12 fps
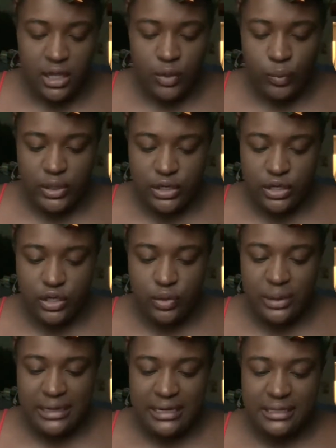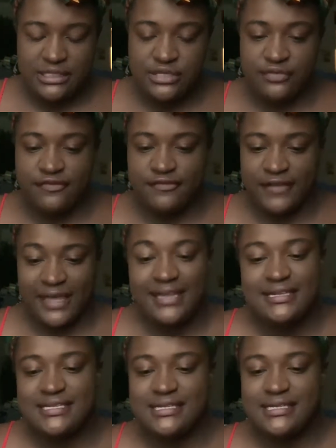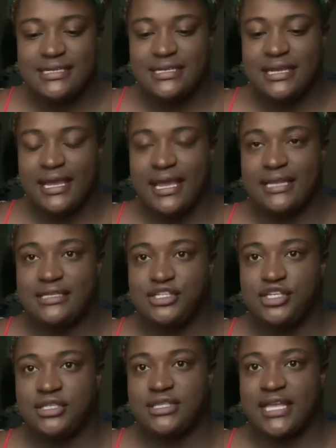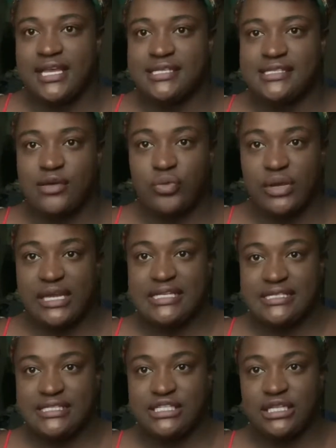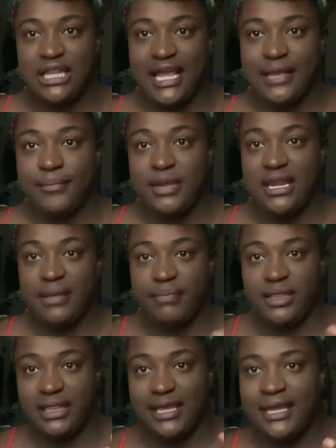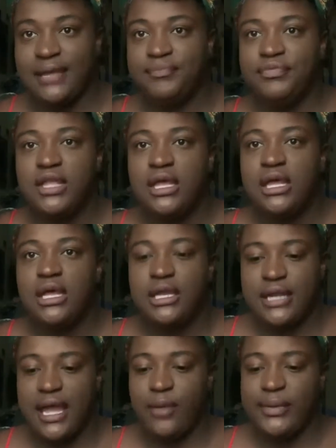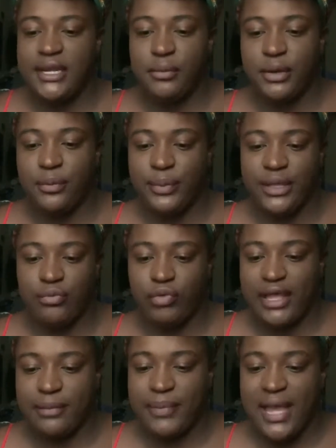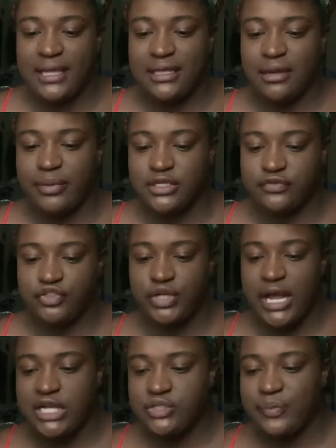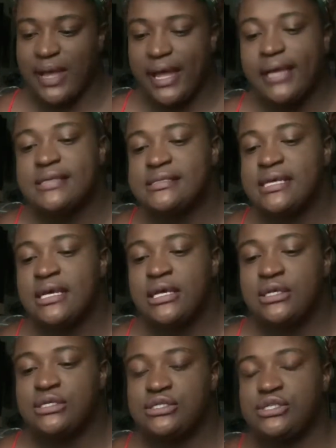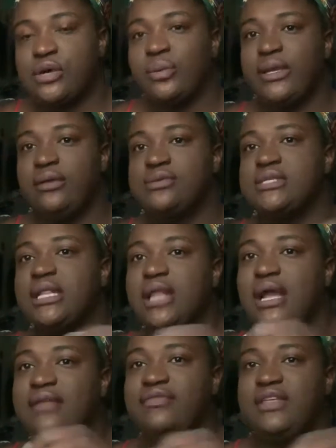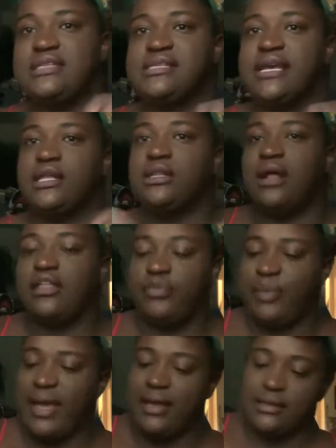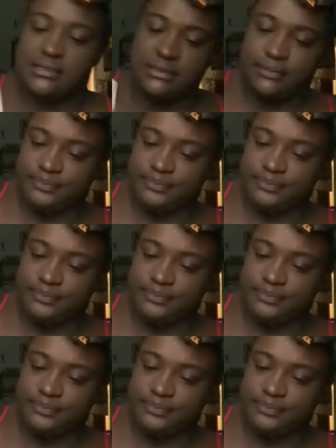We knew it needed to fit into things that were easy to like manipulate. Now, we didn't want to be like packing in a bunch of trash bags, so we used a lot of these like cloth bags.